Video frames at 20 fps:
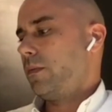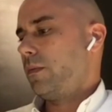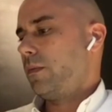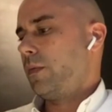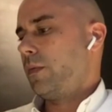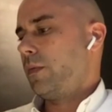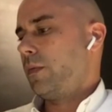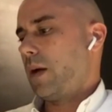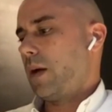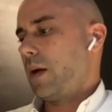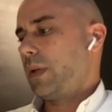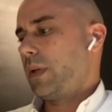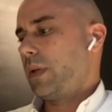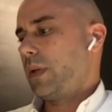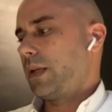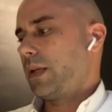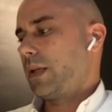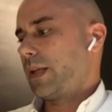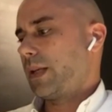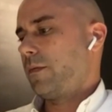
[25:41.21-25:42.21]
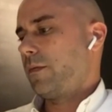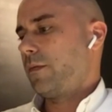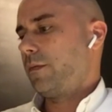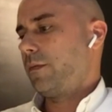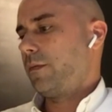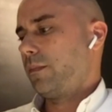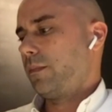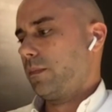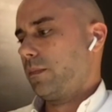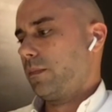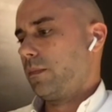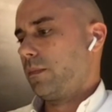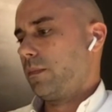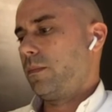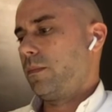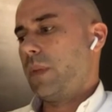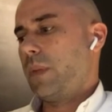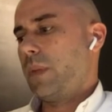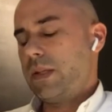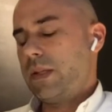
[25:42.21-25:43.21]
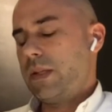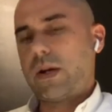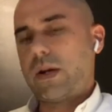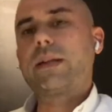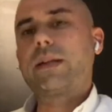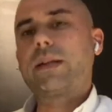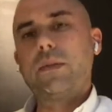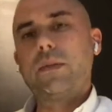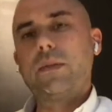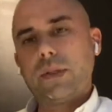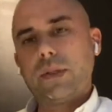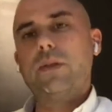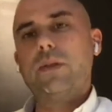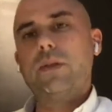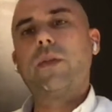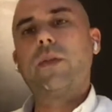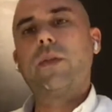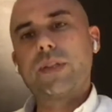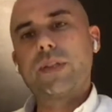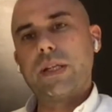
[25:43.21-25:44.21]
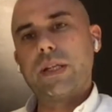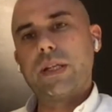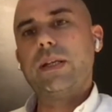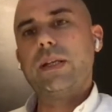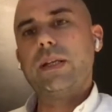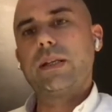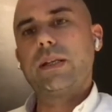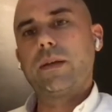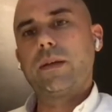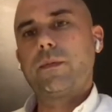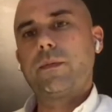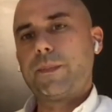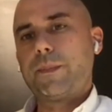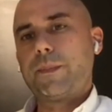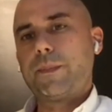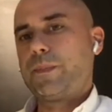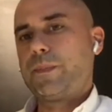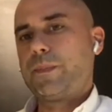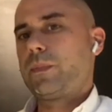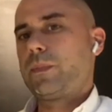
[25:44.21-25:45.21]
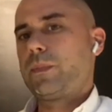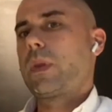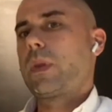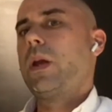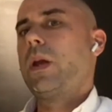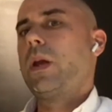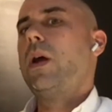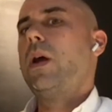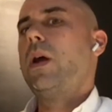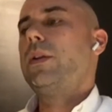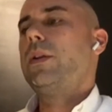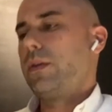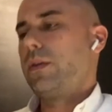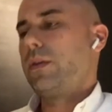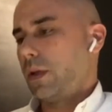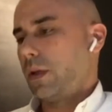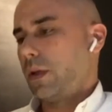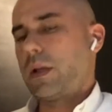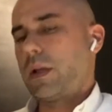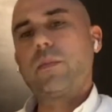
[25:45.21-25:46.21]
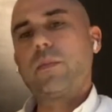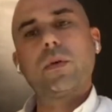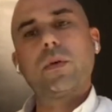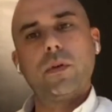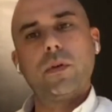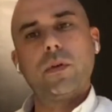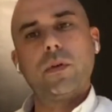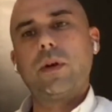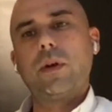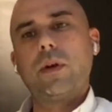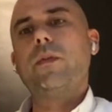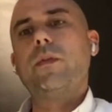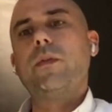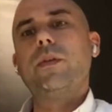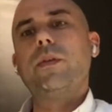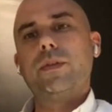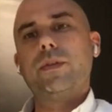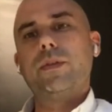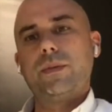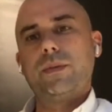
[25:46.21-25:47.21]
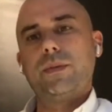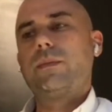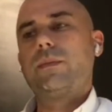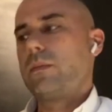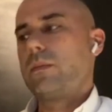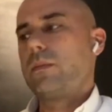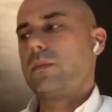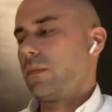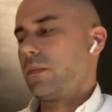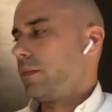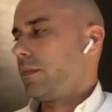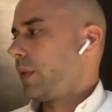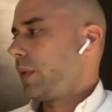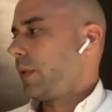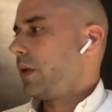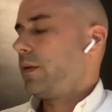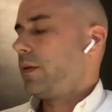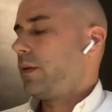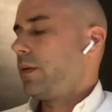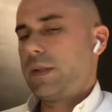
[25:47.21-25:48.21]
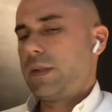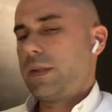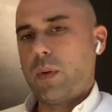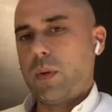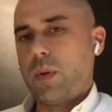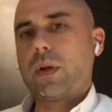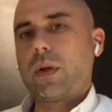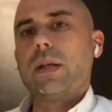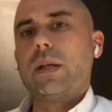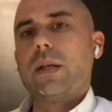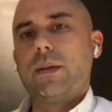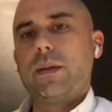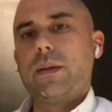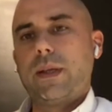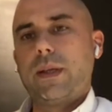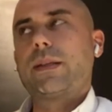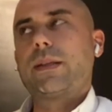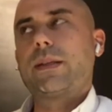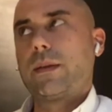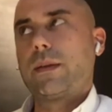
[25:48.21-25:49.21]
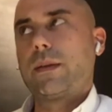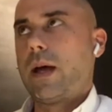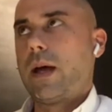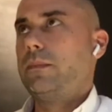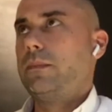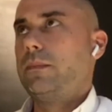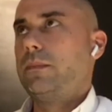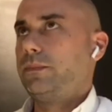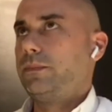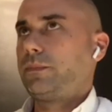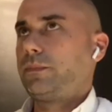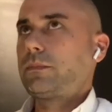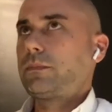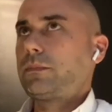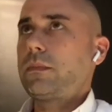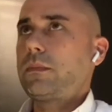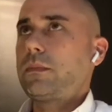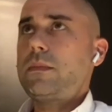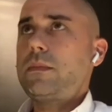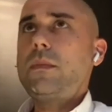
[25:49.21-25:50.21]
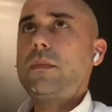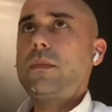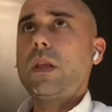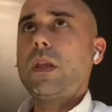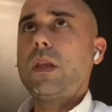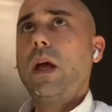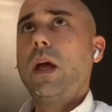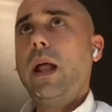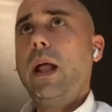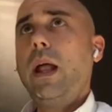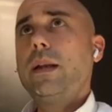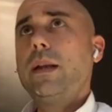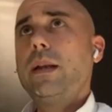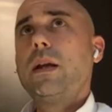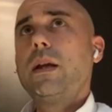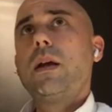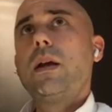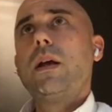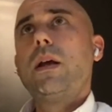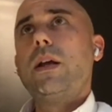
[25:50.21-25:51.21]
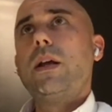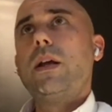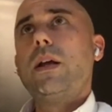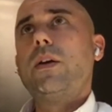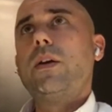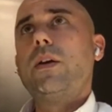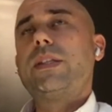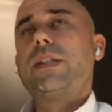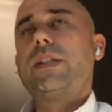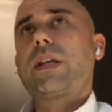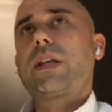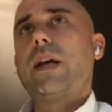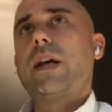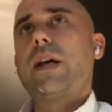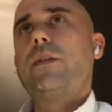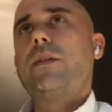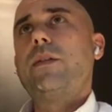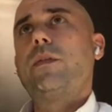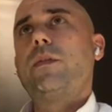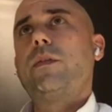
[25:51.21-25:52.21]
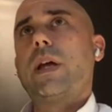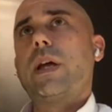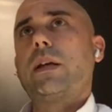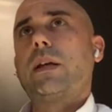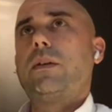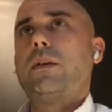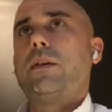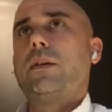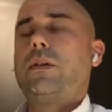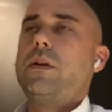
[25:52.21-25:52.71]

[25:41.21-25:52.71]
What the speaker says: Vietnam because I've interacted with the universities and I've done a lot of portfolio reviews and spoken and things like that. And, you know, it's kind of like,